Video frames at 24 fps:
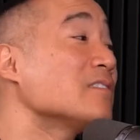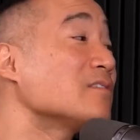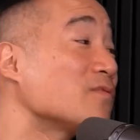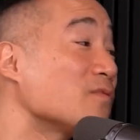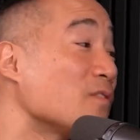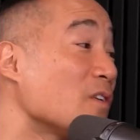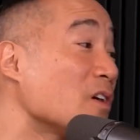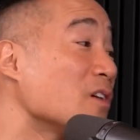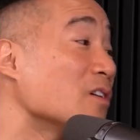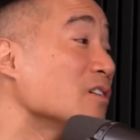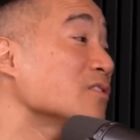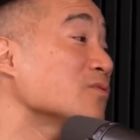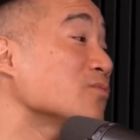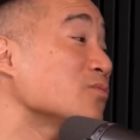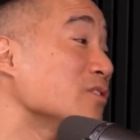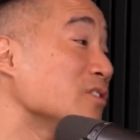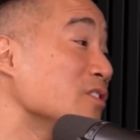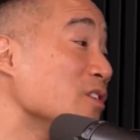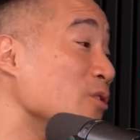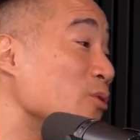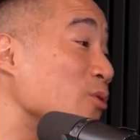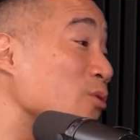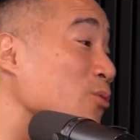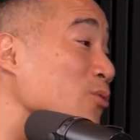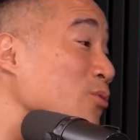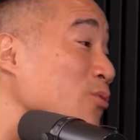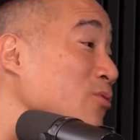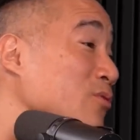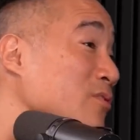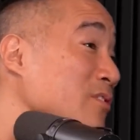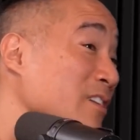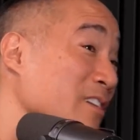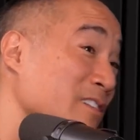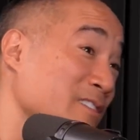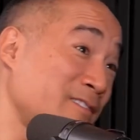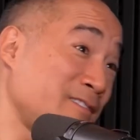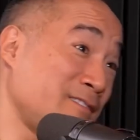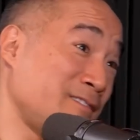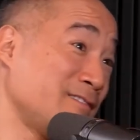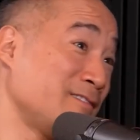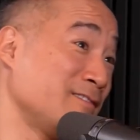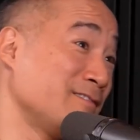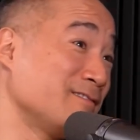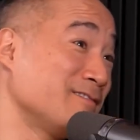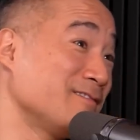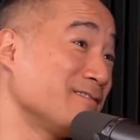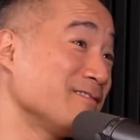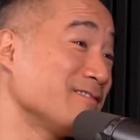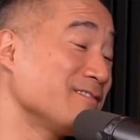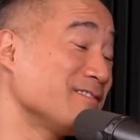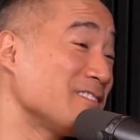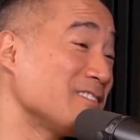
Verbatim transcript: As far as we know, yes.